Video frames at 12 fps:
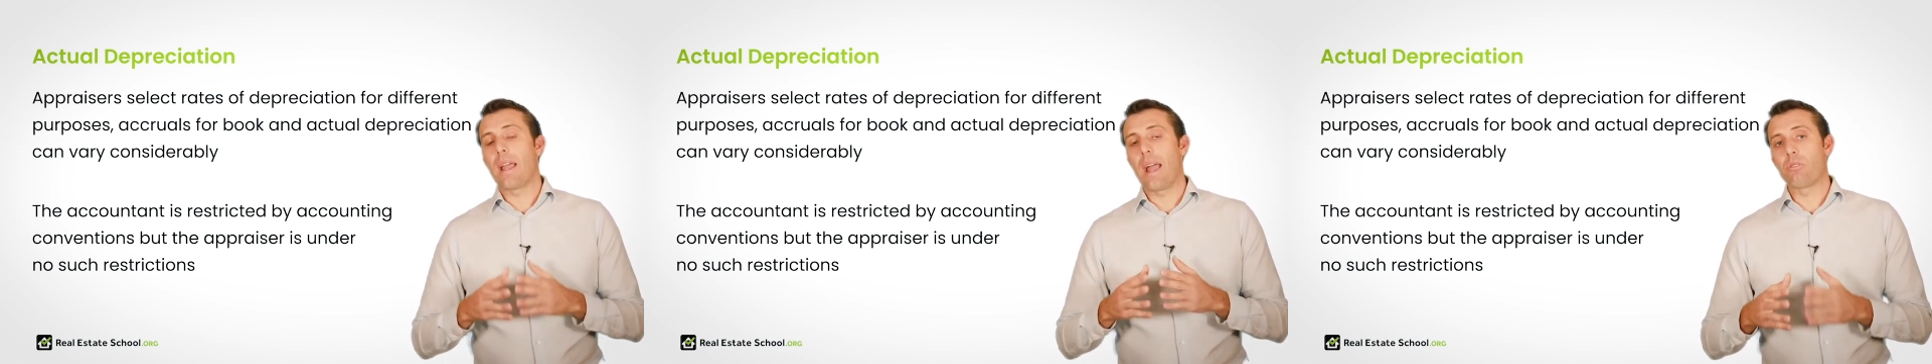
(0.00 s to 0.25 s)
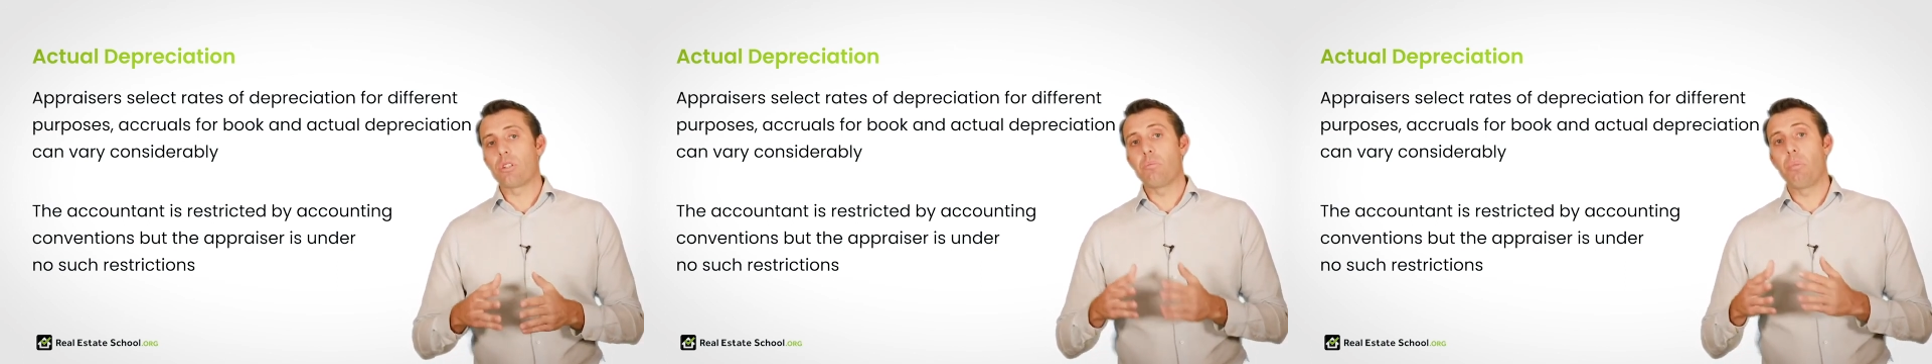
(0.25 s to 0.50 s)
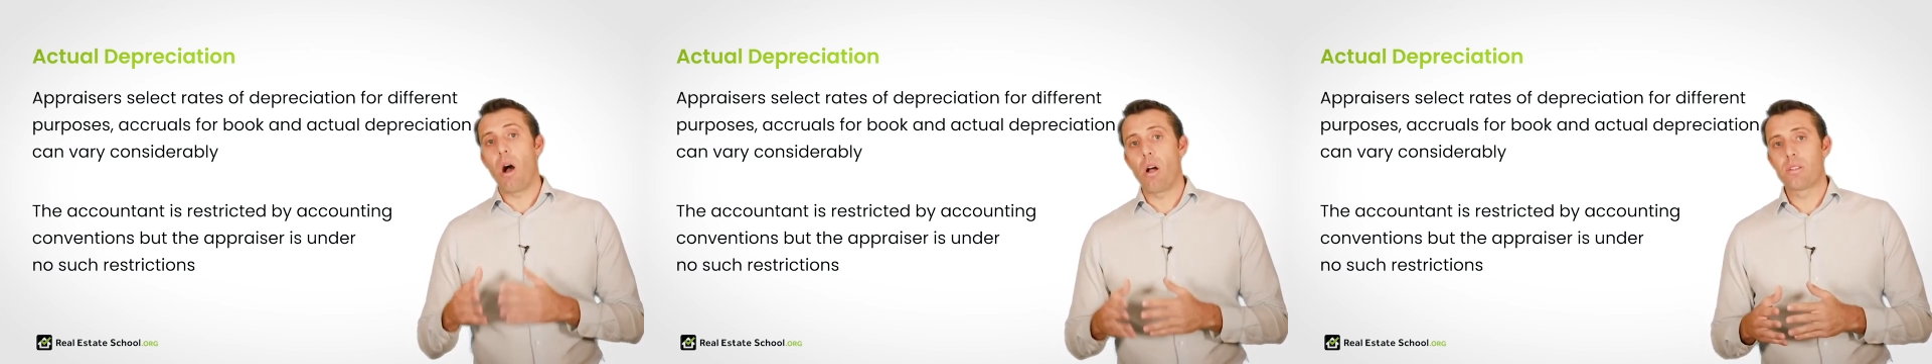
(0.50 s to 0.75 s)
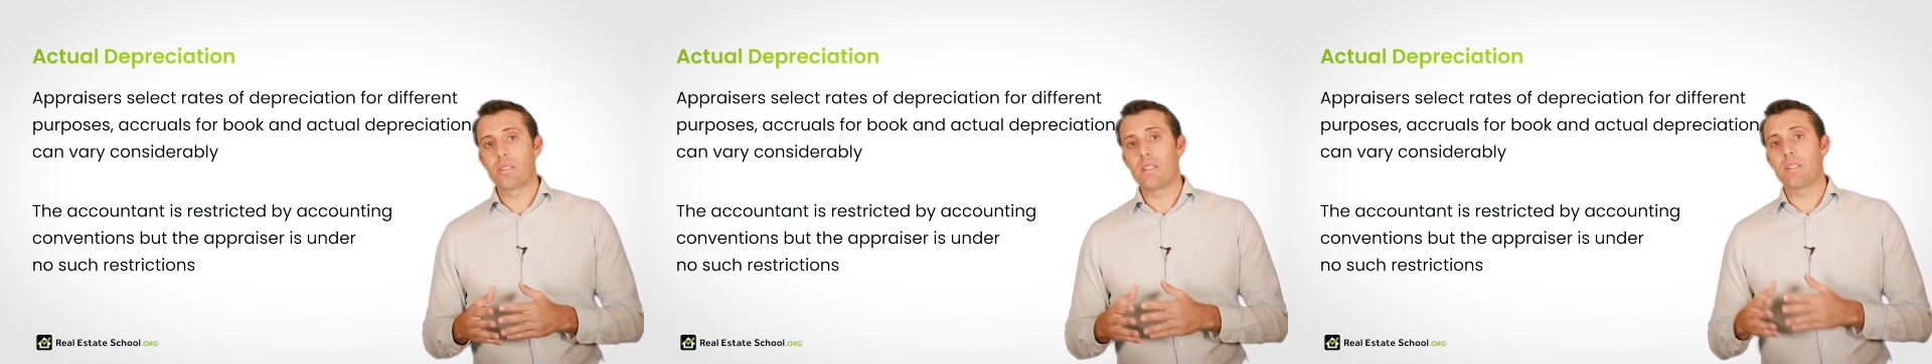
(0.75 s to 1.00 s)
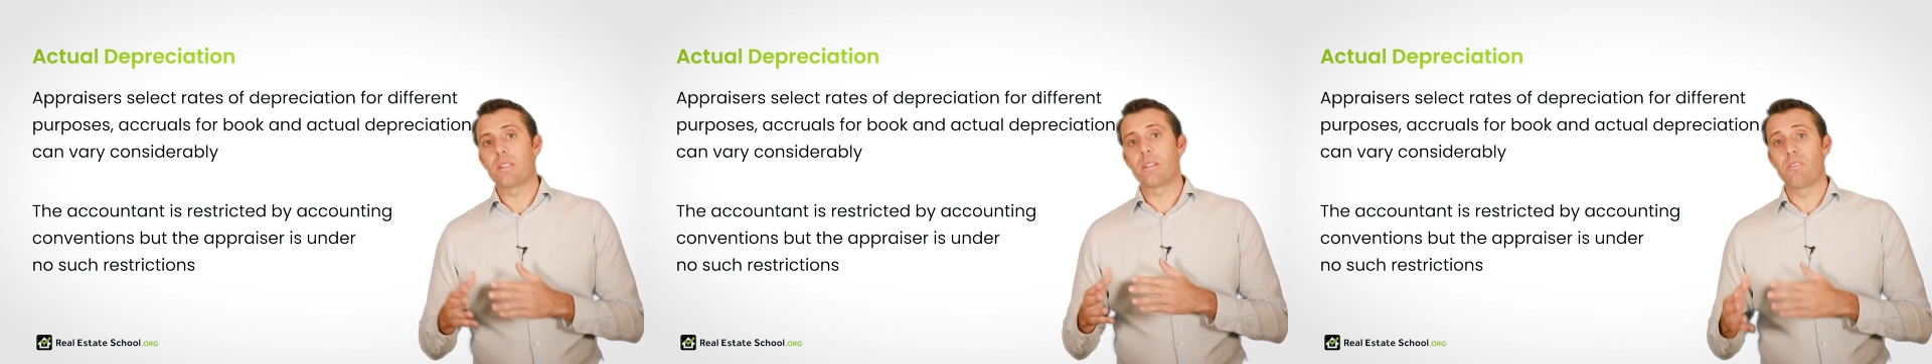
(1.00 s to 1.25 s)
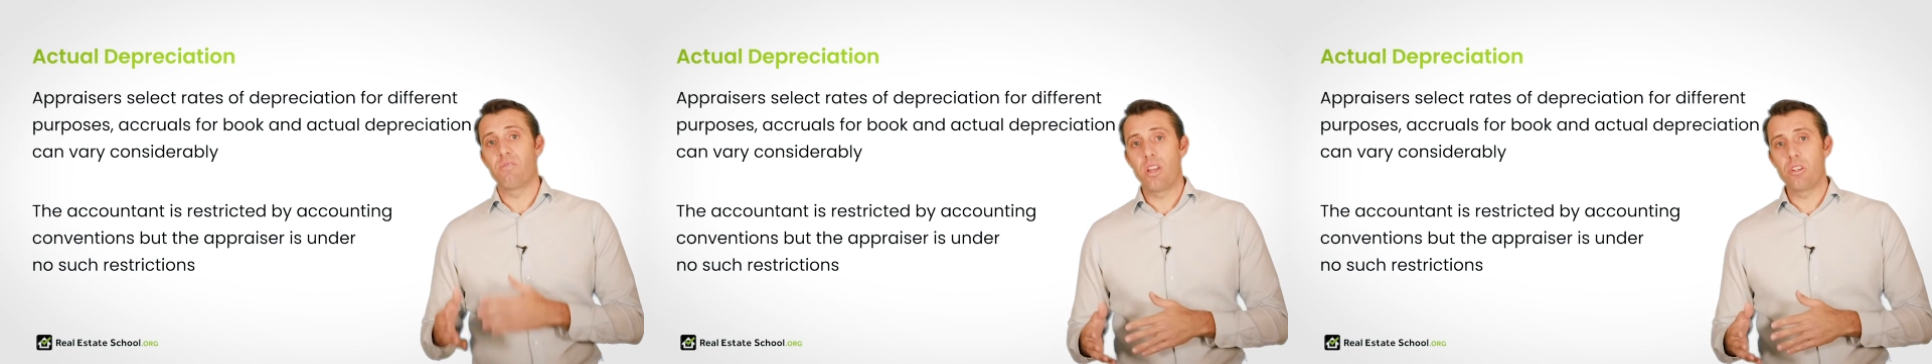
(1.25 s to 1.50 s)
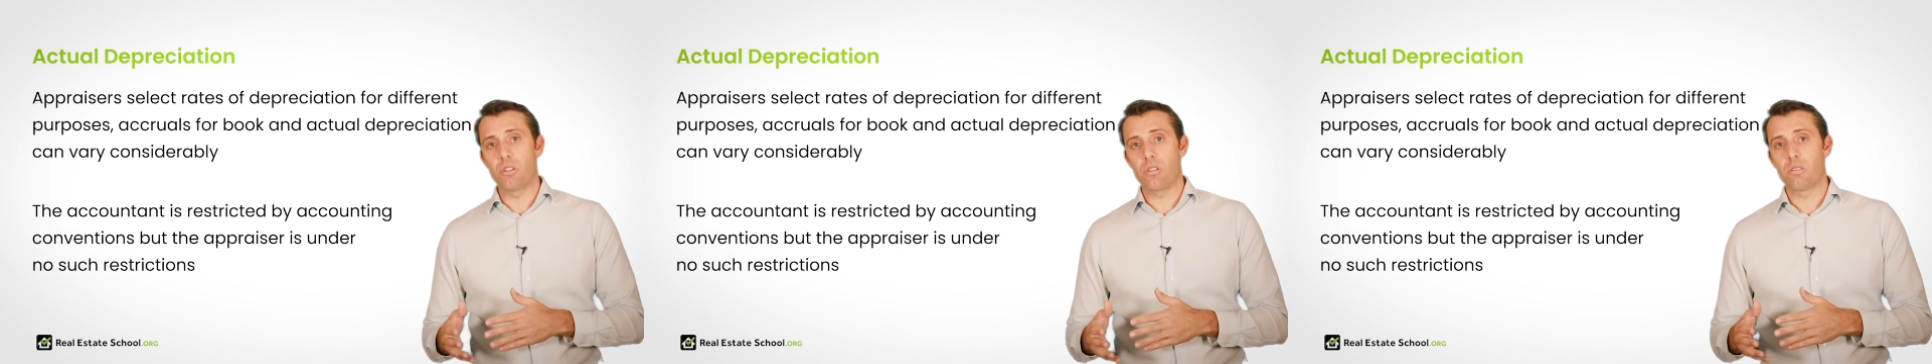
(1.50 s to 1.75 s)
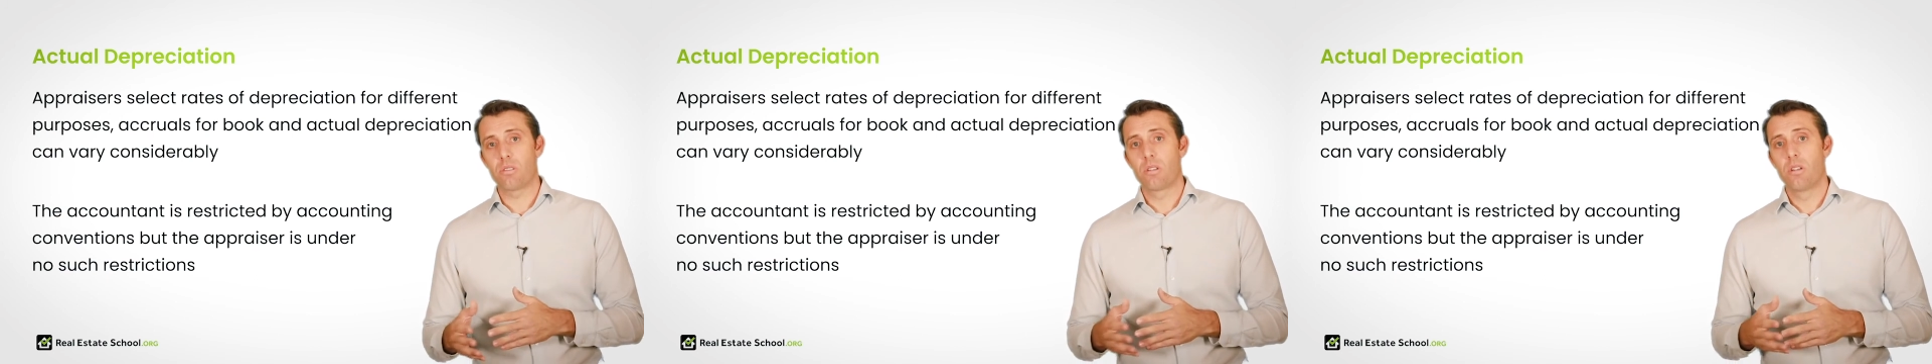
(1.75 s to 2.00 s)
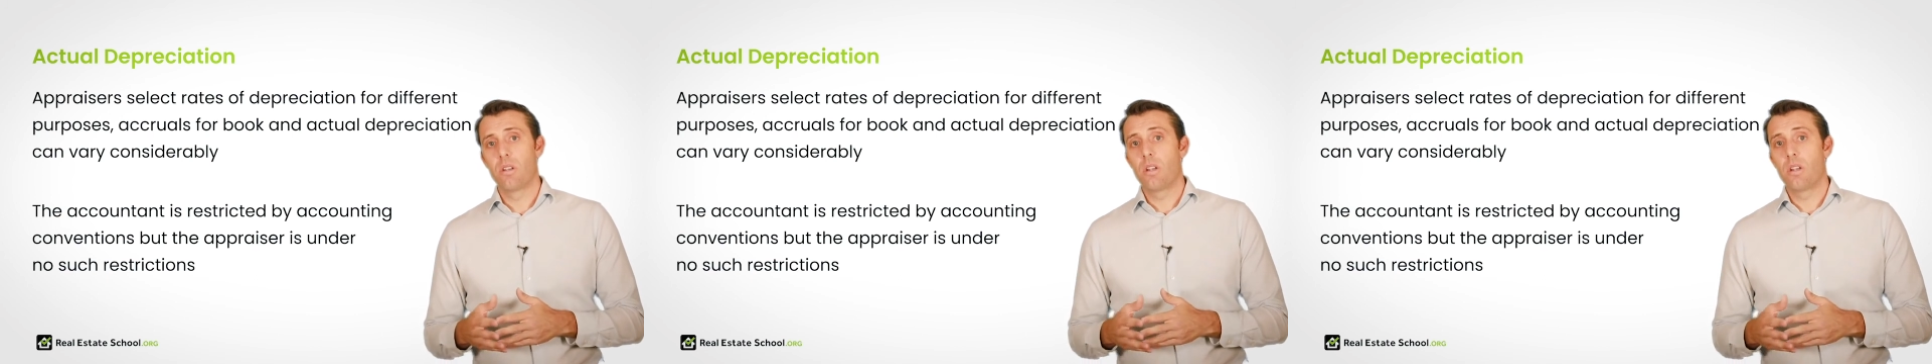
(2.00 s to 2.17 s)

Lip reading: accounting policies and conventions,